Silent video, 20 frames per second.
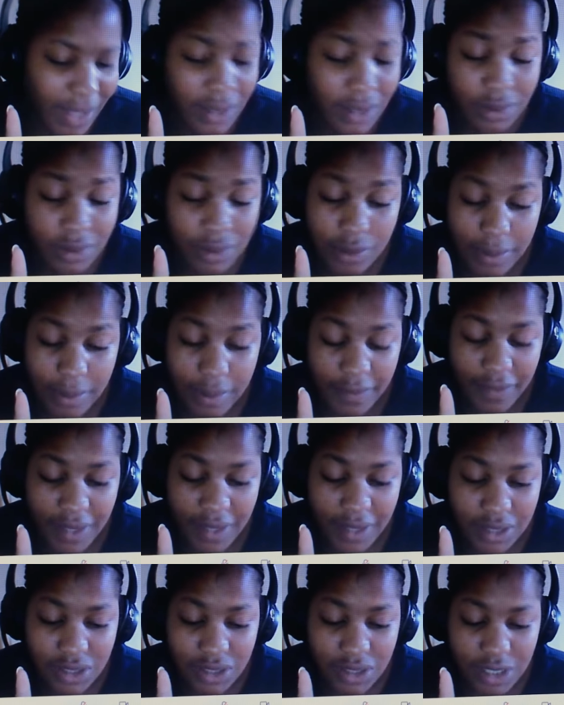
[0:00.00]
To be fair,
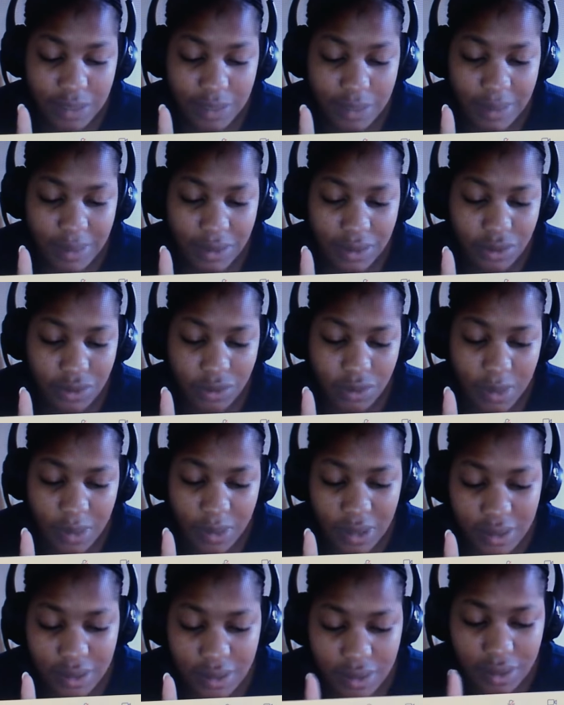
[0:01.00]
it's just been two
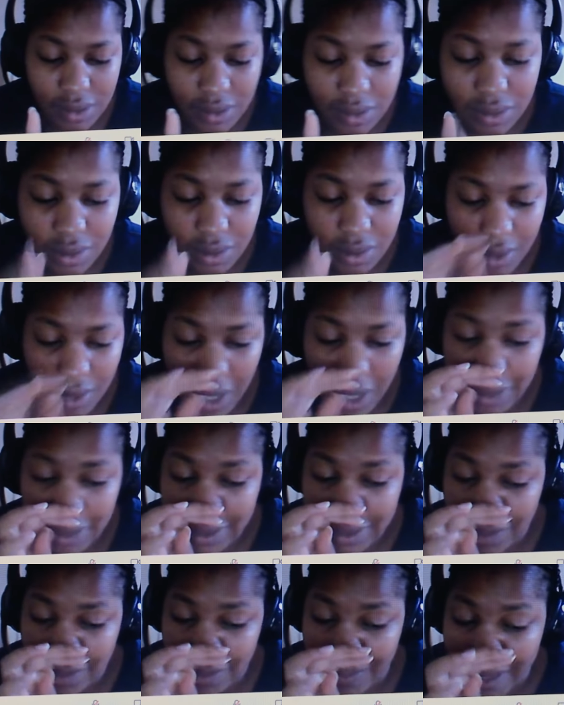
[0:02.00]
minutes, so I'll
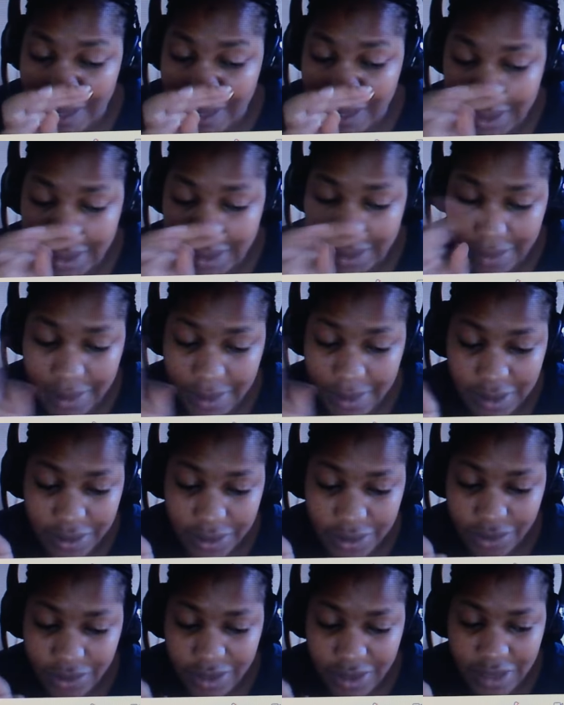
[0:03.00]
still wait a bit
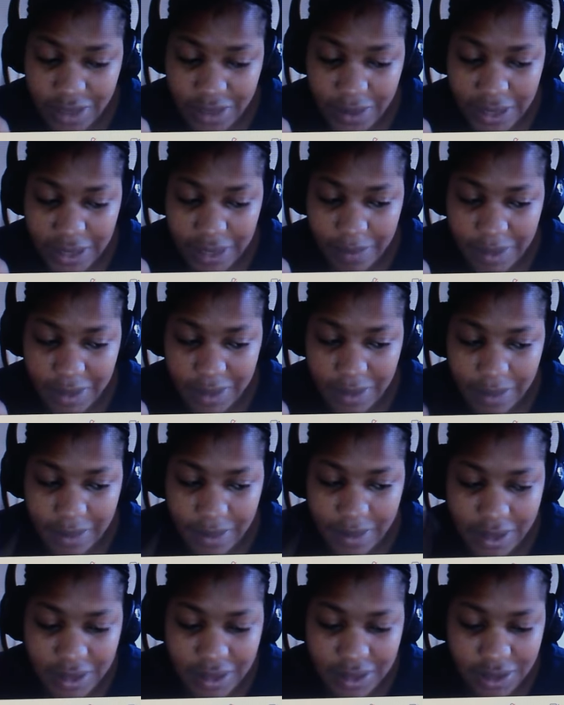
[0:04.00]
to see what's happening, but
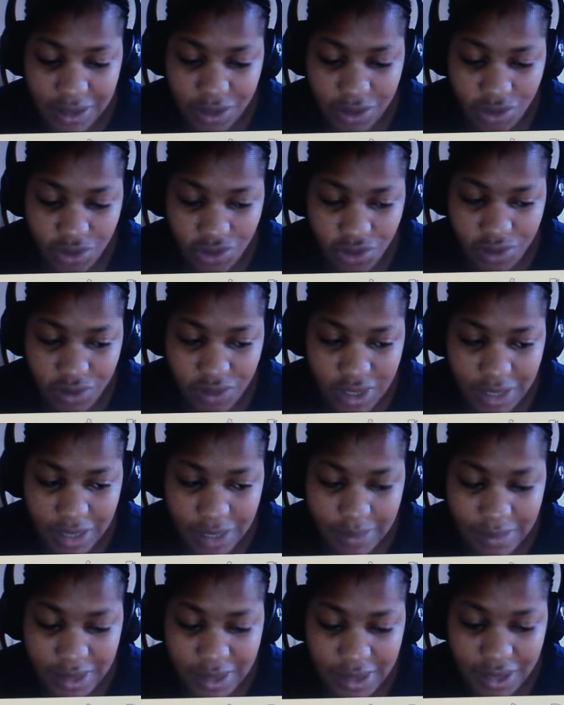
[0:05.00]
this is a new student I'm
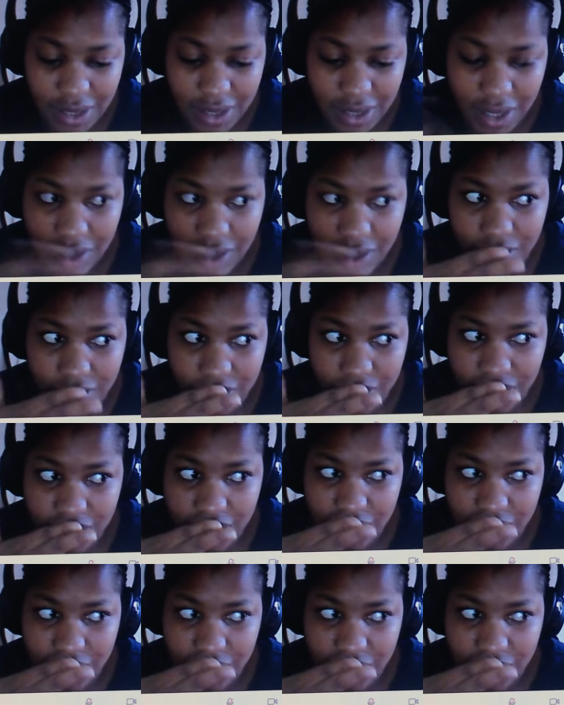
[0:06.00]
meeting and